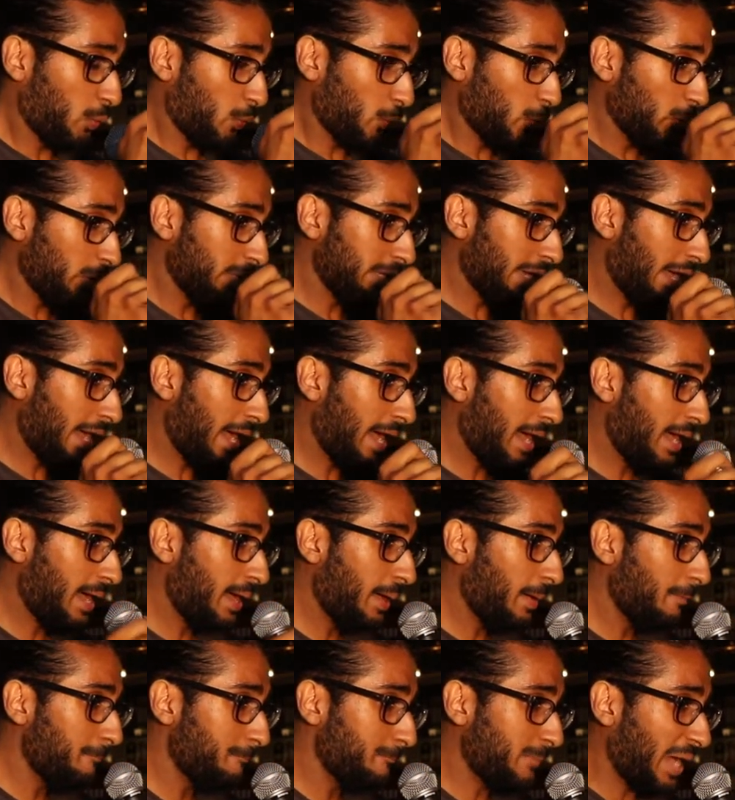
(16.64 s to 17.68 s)

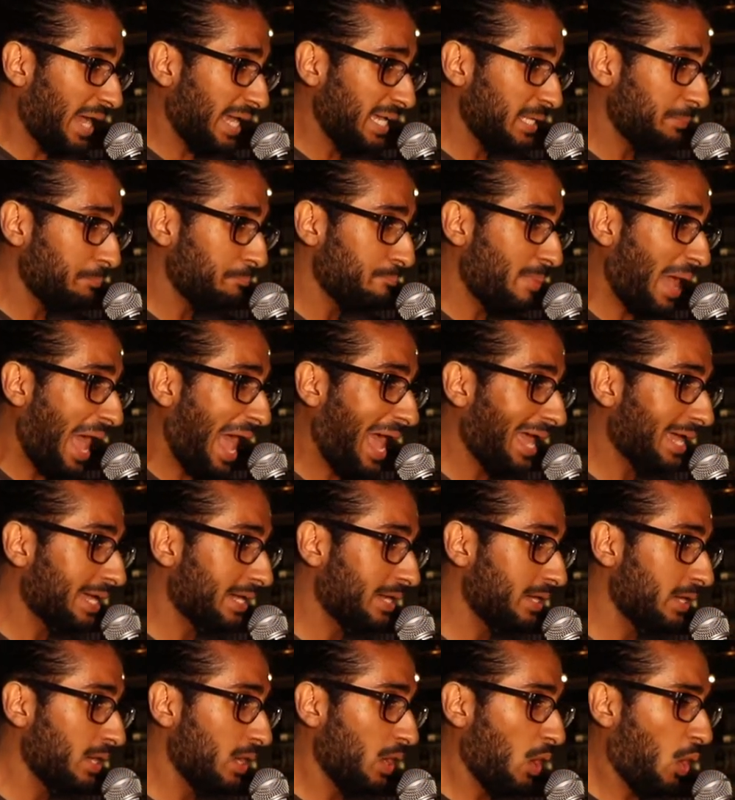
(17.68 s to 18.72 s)
Kuya, bite
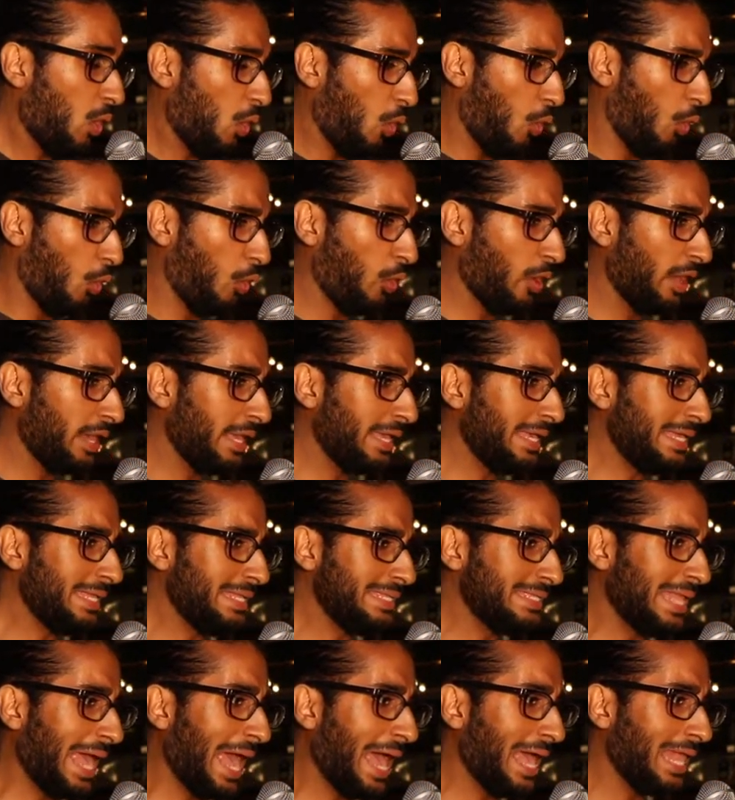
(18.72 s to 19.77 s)
back.
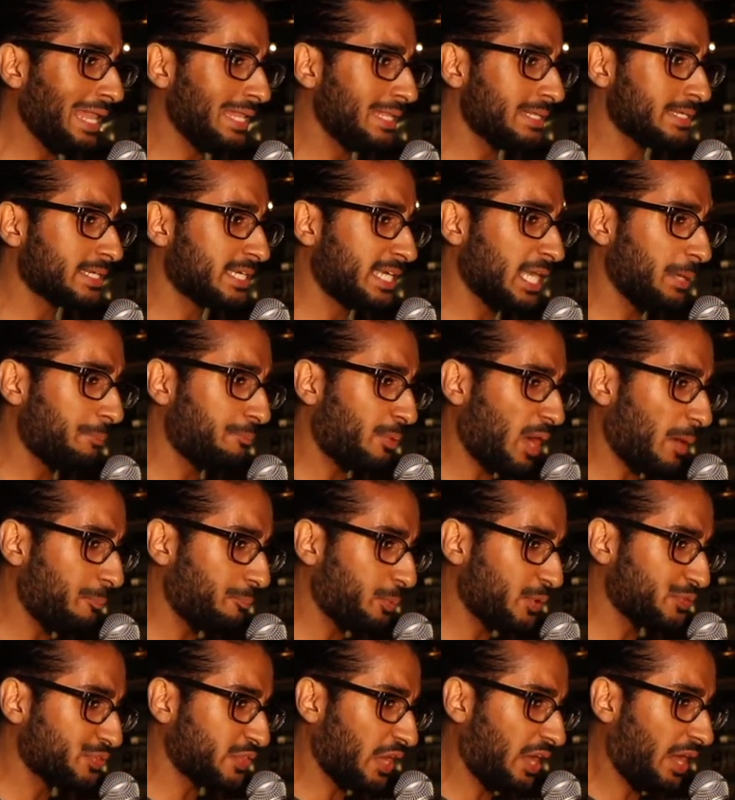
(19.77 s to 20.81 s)
Oi, Nell, keep
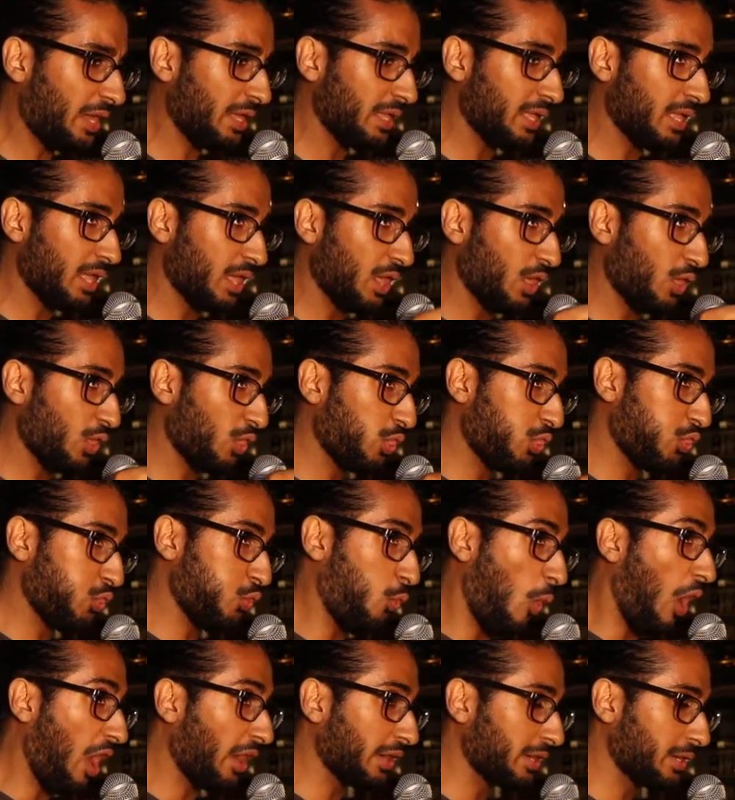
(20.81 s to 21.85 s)
up with
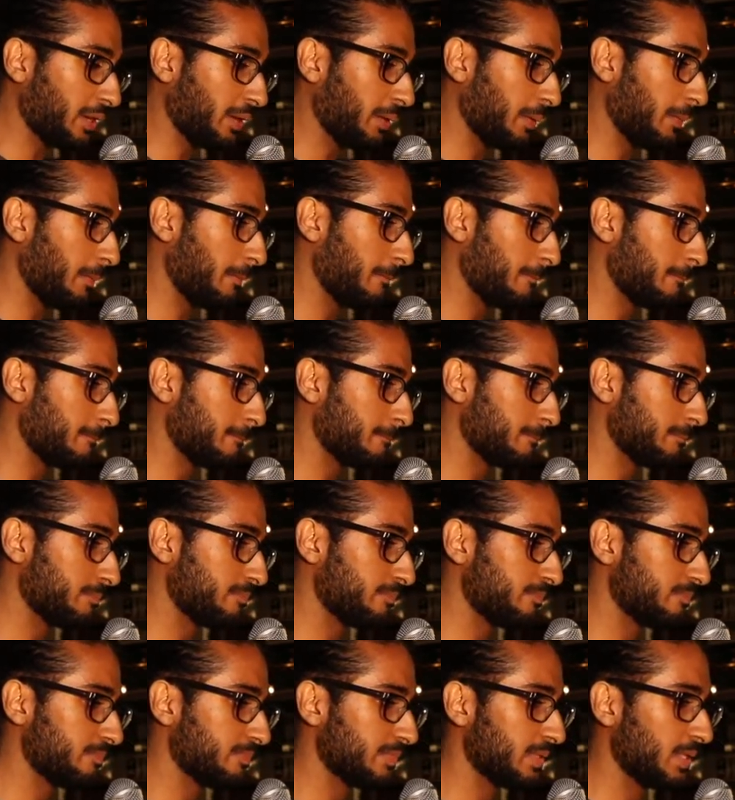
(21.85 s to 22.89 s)
the fuck.
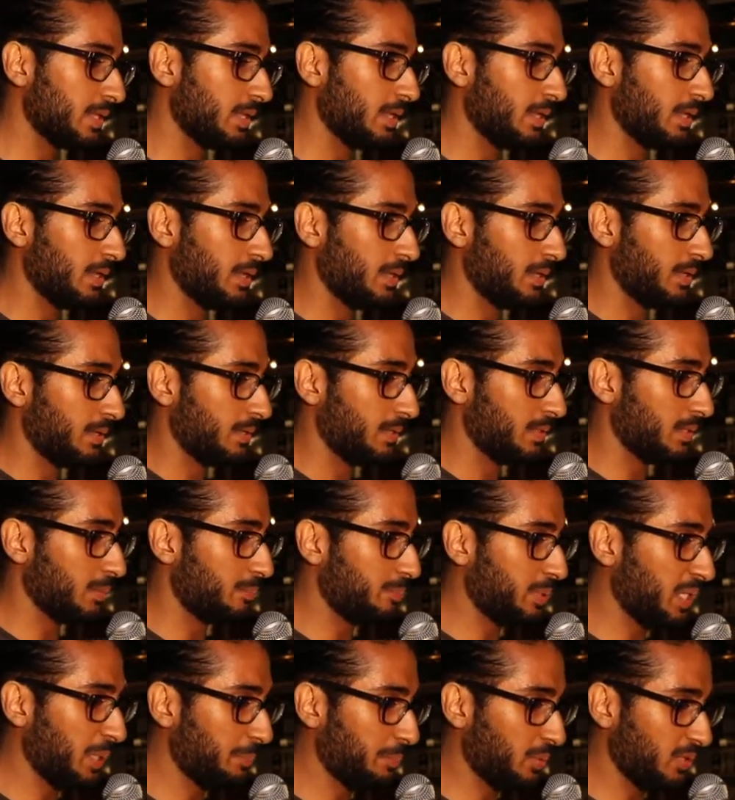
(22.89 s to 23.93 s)

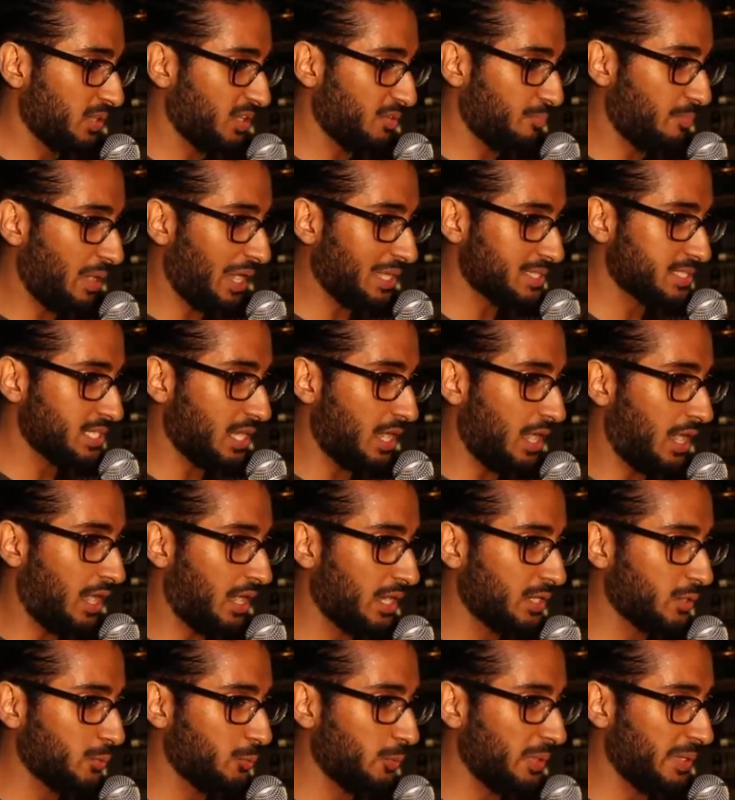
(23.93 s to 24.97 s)
The people of
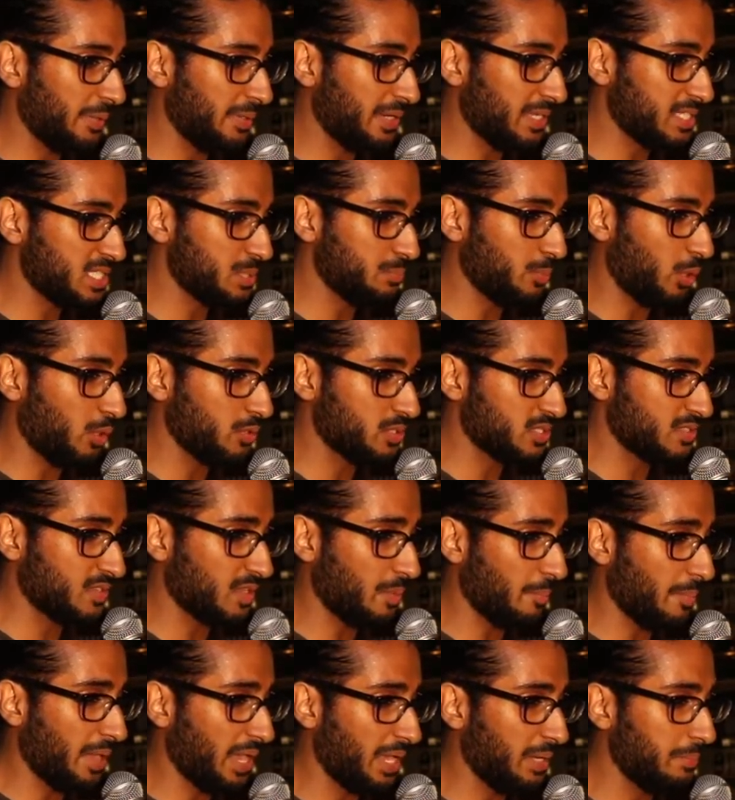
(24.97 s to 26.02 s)
Bataan witness most
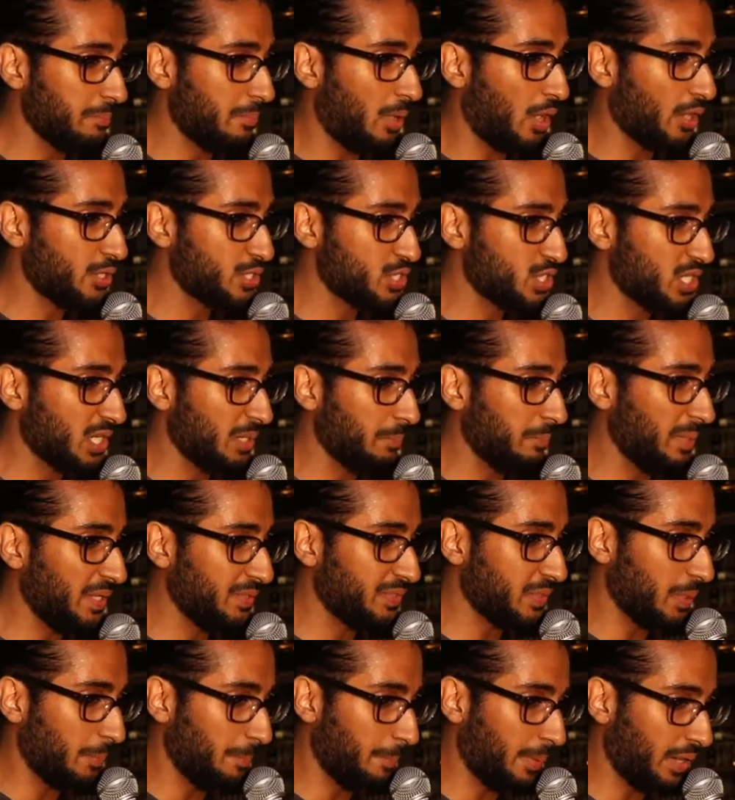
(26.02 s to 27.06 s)
of the men marching
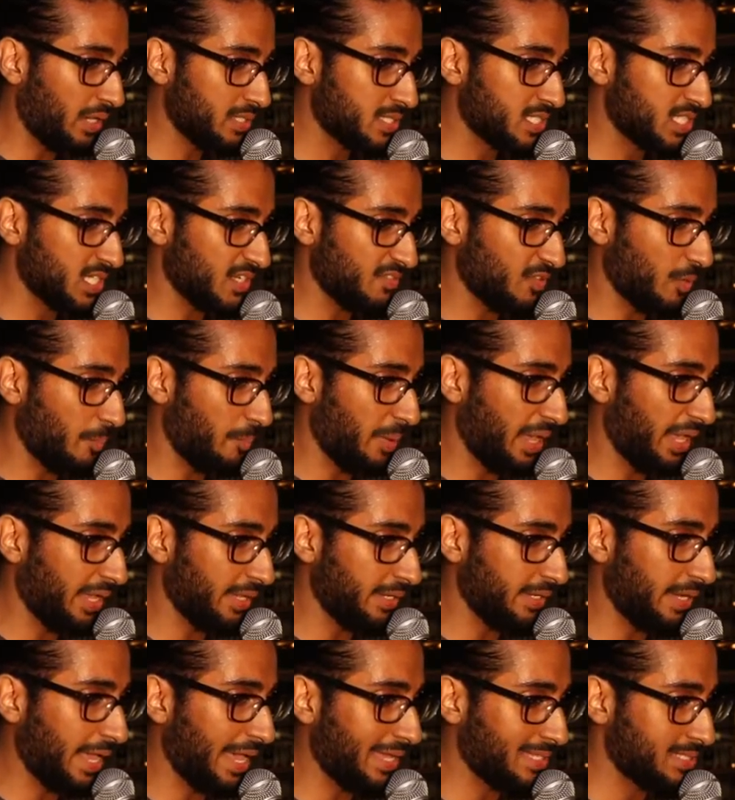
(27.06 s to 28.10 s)
meet the butt of a
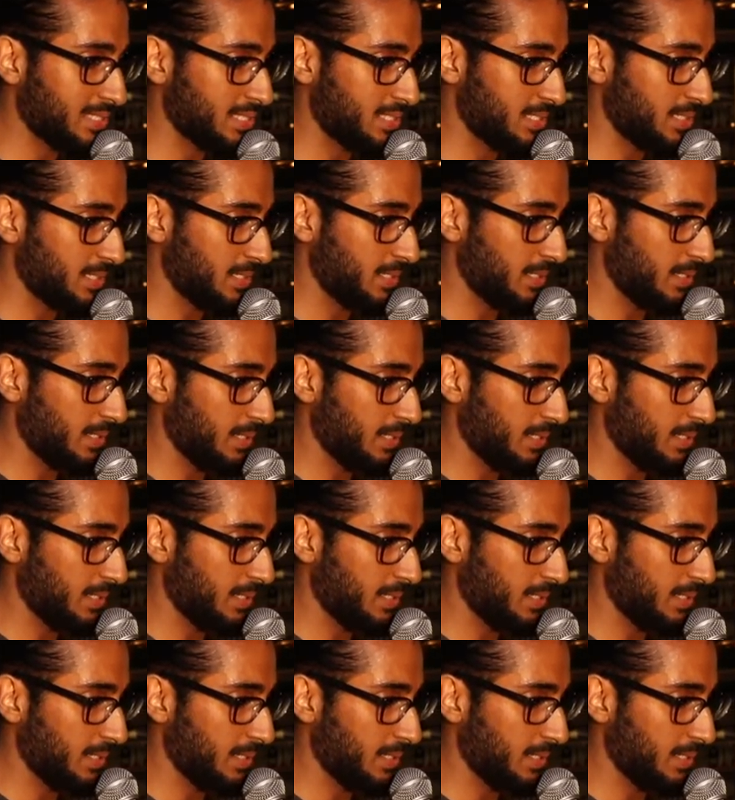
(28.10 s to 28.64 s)
bayonet.